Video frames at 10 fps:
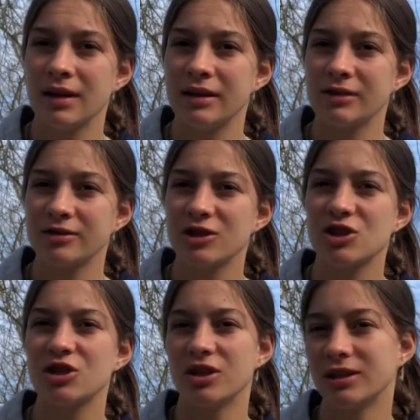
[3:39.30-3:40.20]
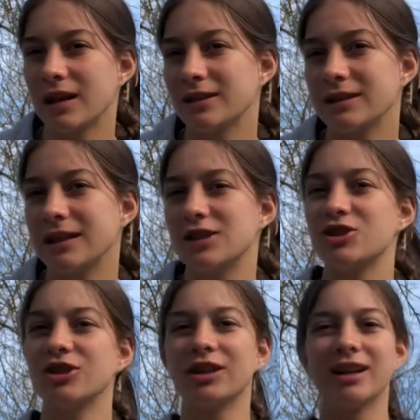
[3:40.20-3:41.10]
you know, just chill out in
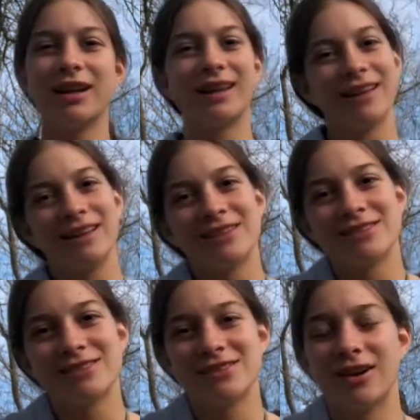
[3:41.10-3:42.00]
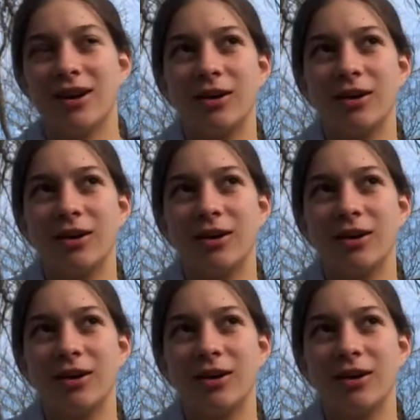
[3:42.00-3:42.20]
nature. So,